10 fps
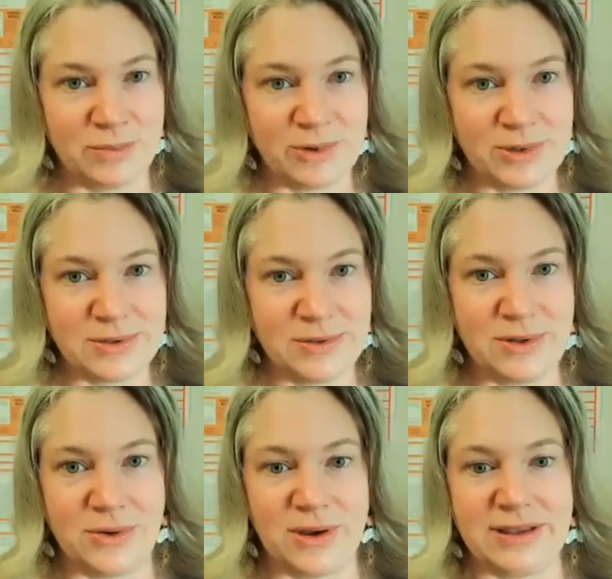morsel
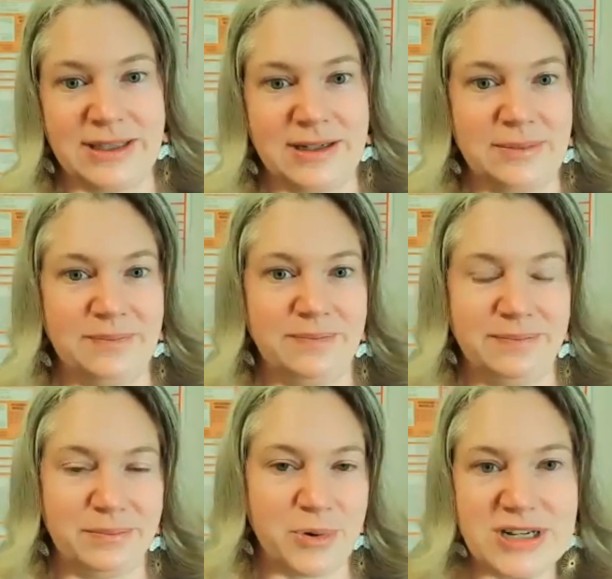or the
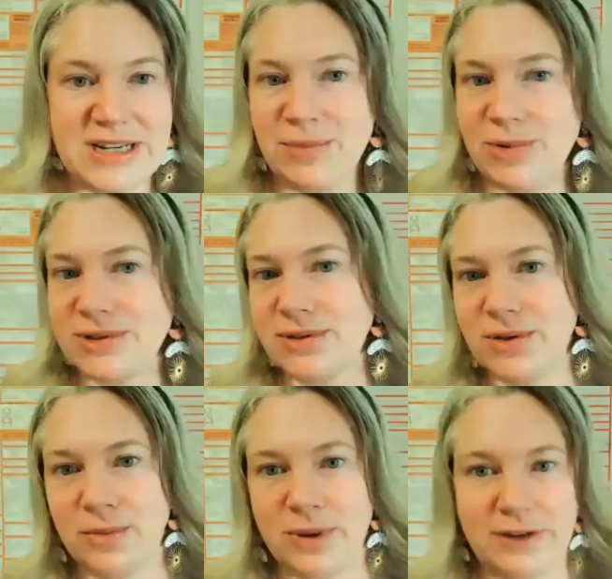protein morsel
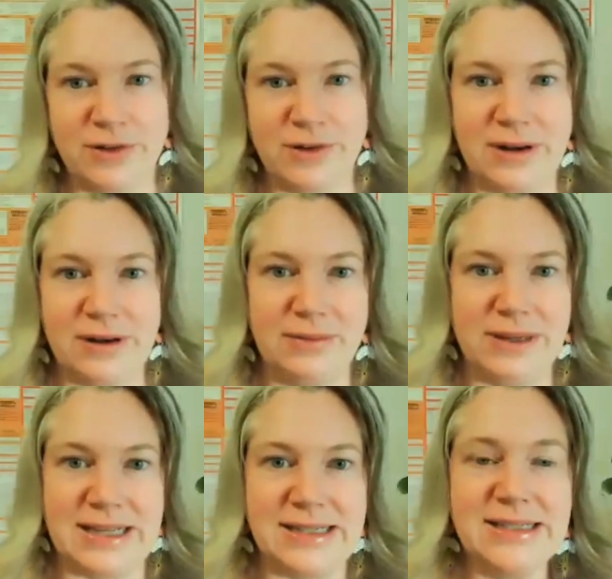or whatever it
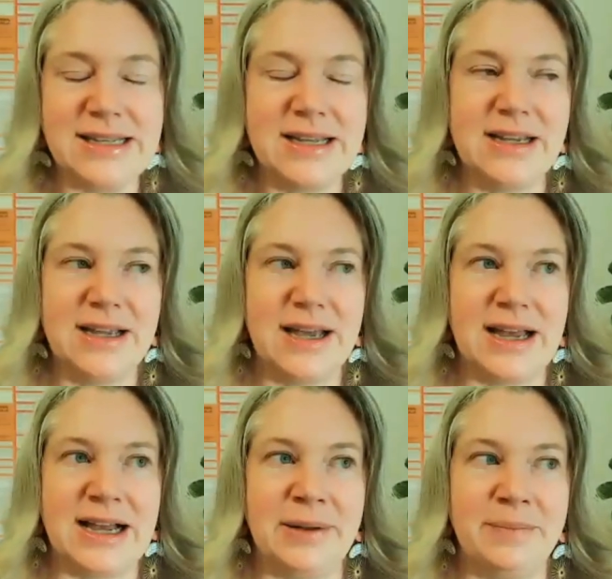is.
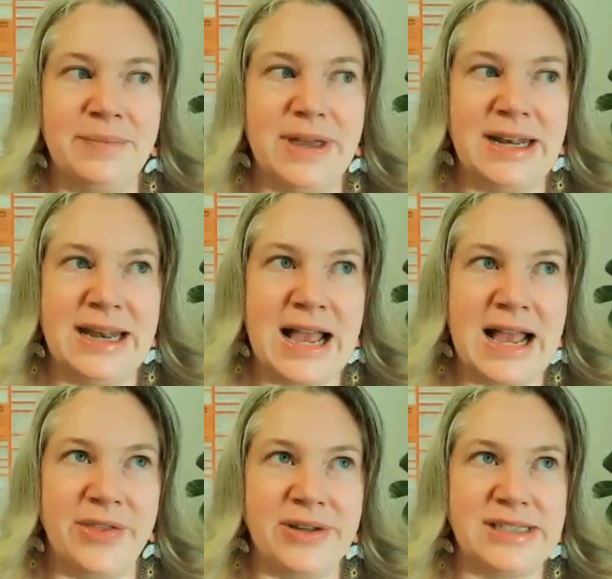And
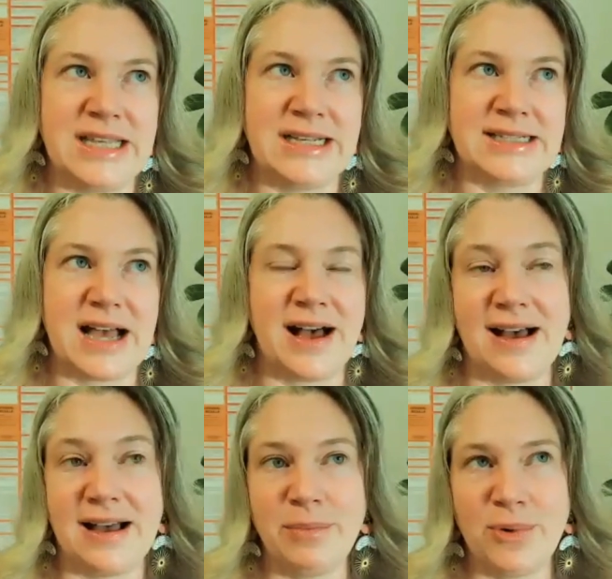now those things
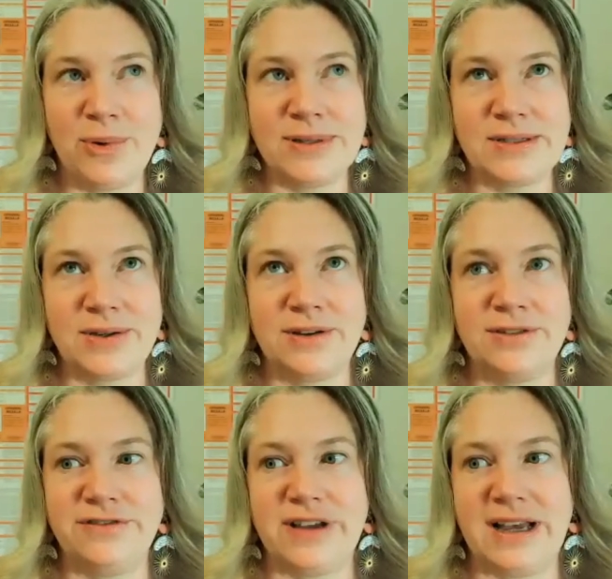are more sort of,